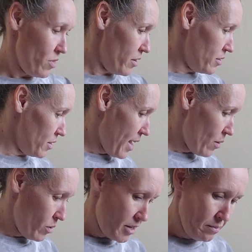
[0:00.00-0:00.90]
there's
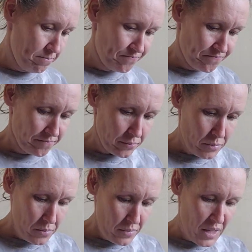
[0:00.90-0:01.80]
that one.
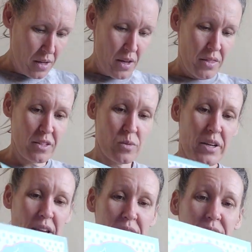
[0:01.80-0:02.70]
This one has